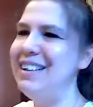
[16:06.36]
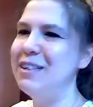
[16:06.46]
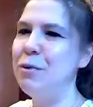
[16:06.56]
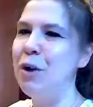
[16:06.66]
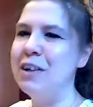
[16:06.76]

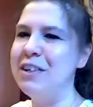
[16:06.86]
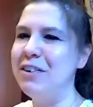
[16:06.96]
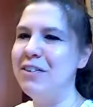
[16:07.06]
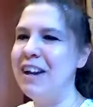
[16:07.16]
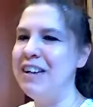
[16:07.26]
so walk to
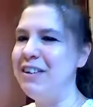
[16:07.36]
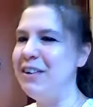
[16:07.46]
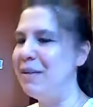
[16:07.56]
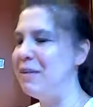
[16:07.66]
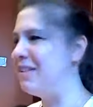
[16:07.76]
your right until
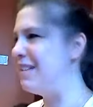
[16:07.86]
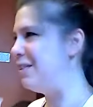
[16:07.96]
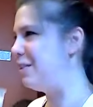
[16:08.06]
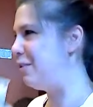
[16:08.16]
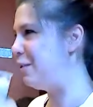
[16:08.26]
you come to the
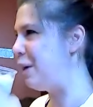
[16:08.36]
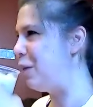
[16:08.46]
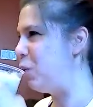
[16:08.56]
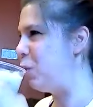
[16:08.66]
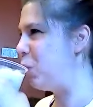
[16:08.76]
center of your mat.